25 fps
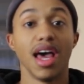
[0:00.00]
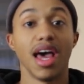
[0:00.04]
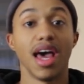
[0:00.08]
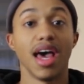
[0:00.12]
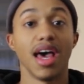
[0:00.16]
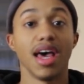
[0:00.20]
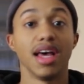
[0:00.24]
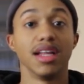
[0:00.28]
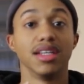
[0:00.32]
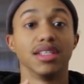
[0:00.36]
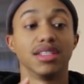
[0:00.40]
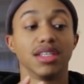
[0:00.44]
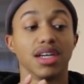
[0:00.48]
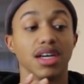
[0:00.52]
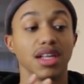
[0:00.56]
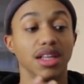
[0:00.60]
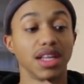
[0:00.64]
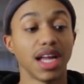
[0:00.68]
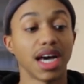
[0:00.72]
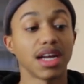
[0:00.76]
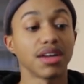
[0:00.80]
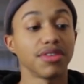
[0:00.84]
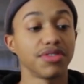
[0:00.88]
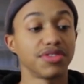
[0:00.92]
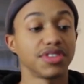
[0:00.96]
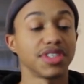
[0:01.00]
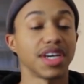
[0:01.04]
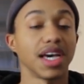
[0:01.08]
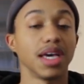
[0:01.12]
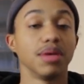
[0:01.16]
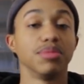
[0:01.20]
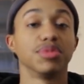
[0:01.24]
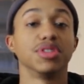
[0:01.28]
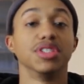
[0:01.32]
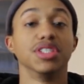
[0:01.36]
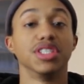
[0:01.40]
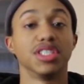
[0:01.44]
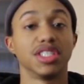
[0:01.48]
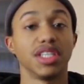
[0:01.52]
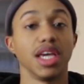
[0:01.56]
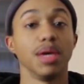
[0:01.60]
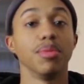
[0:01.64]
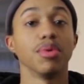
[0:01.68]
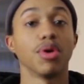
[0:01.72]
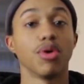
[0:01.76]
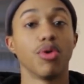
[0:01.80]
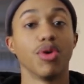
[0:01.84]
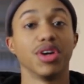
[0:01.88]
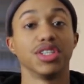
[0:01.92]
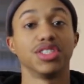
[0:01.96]
And a lot of times the
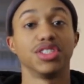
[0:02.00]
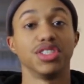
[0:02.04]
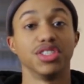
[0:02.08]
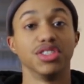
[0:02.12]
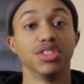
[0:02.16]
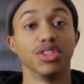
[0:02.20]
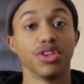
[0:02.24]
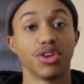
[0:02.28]
same question